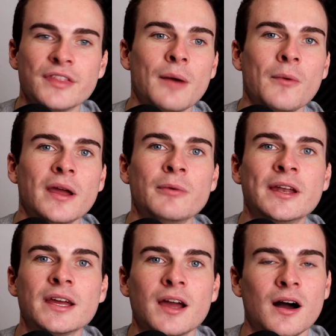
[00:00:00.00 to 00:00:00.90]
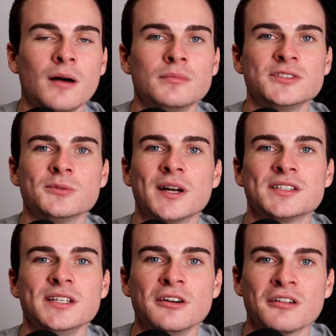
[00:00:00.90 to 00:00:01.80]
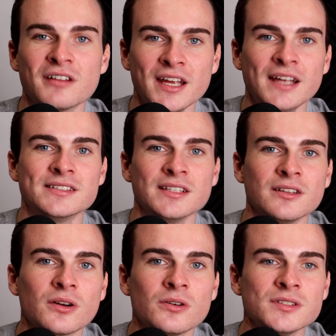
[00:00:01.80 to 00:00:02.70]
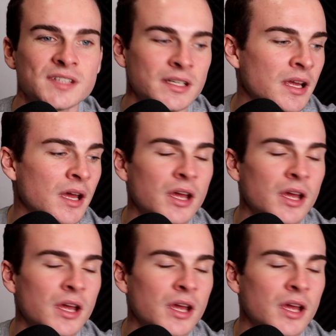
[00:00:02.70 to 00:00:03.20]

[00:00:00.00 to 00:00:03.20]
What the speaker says: That way, when it comes to actually creating the content,